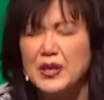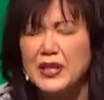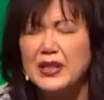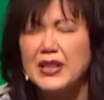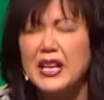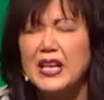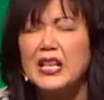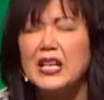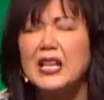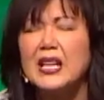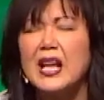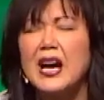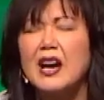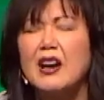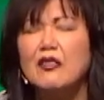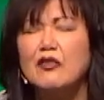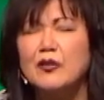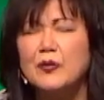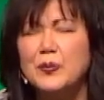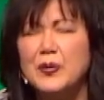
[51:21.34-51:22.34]
But they
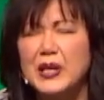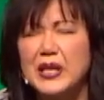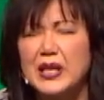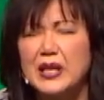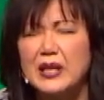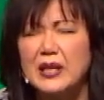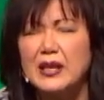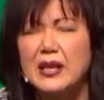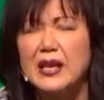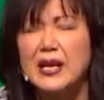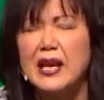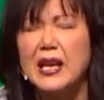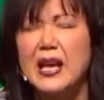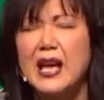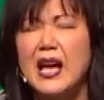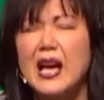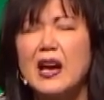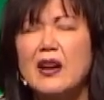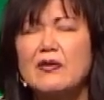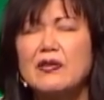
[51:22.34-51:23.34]
loved me.
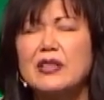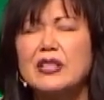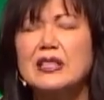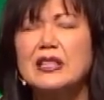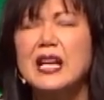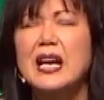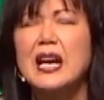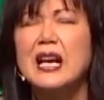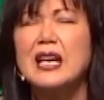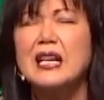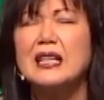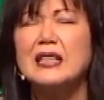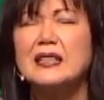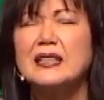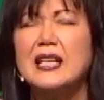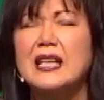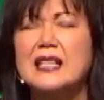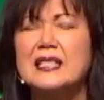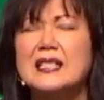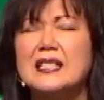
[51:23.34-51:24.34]
Every night,
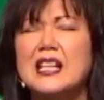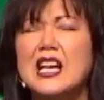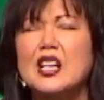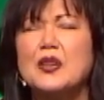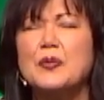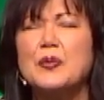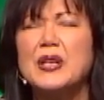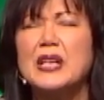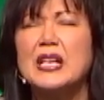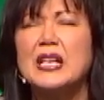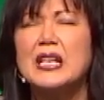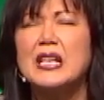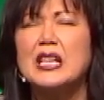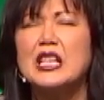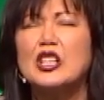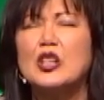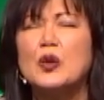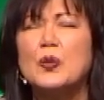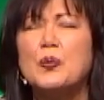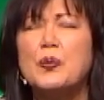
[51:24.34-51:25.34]
they stuck me in a
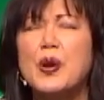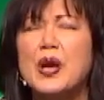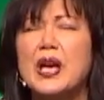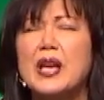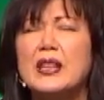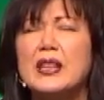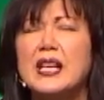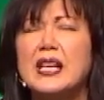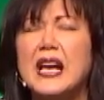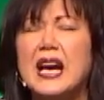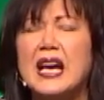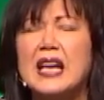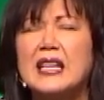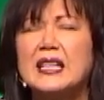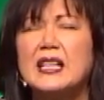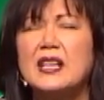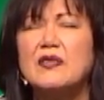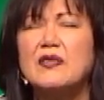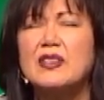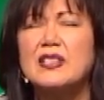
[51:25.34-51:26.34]
little bed that I
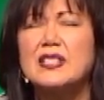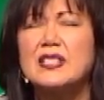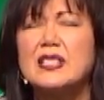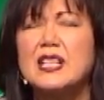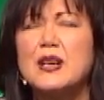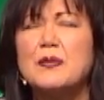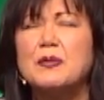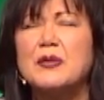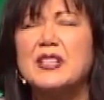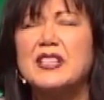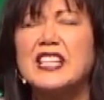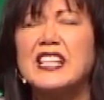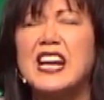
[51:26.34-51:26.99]
had never slept